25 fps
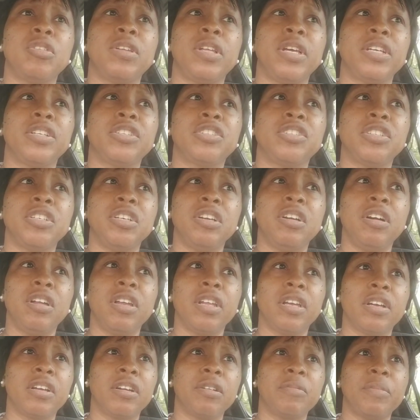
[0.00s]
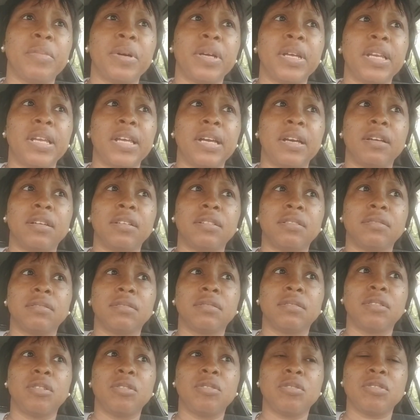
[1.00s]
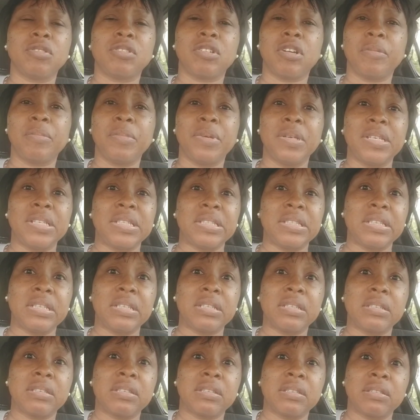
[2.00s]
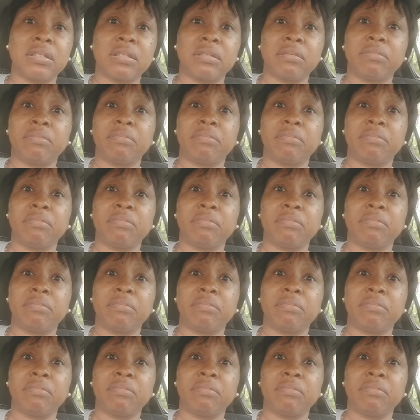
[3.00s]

then she got it in her mind that Coach Stormy is this